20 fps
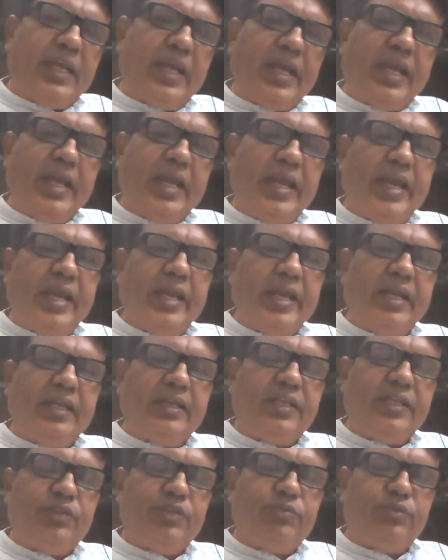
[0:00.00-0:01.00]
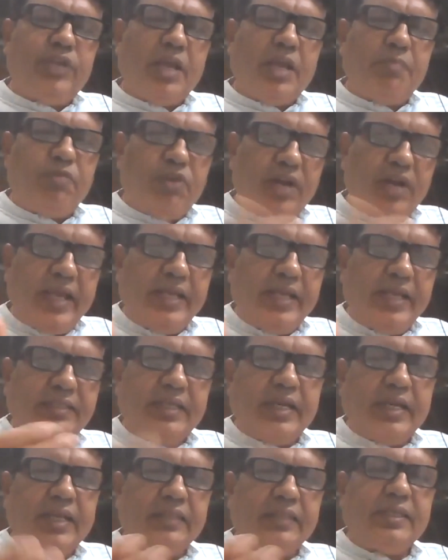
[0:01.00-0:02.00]
And you demonize
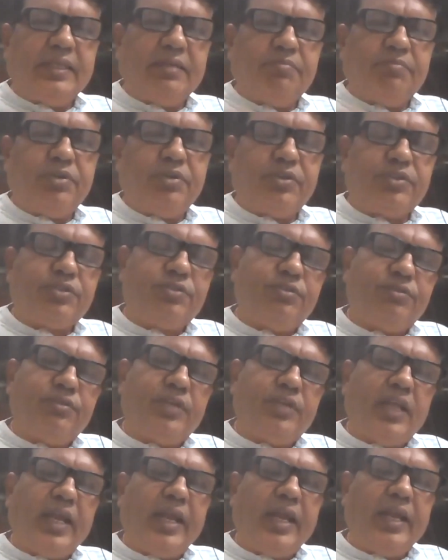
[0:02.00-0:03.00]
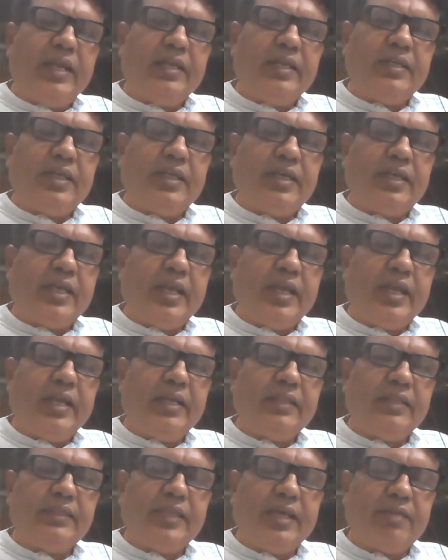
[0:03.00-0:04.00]
another person,
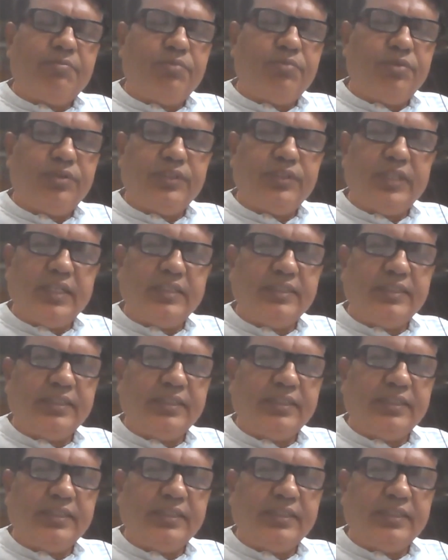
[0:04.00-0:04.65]
and therefore there's